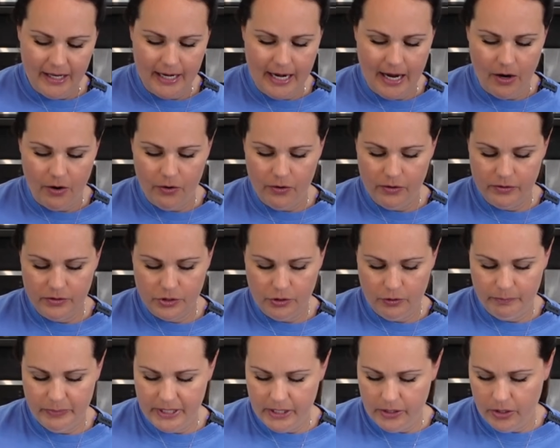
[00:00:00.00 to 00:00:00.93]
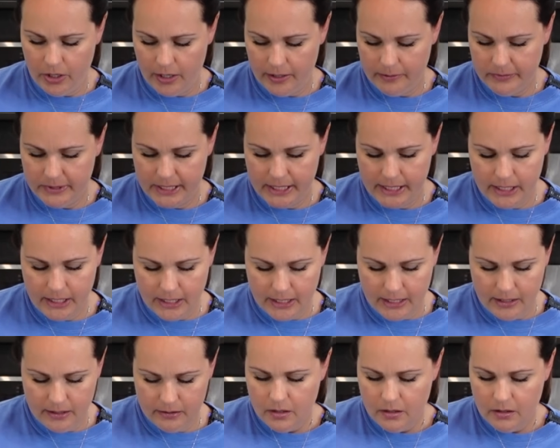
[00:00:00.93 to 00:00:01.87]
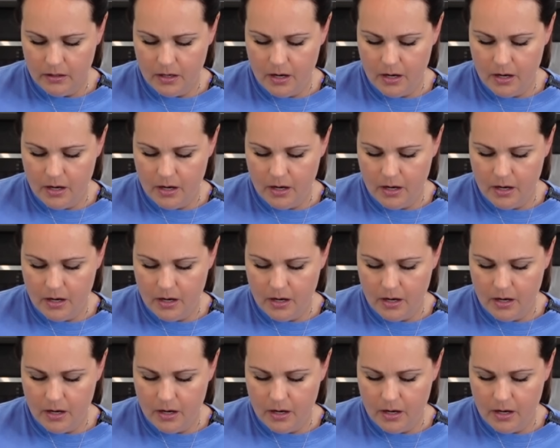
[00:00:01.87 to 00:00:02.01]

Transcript: Now, don't be alarmed here.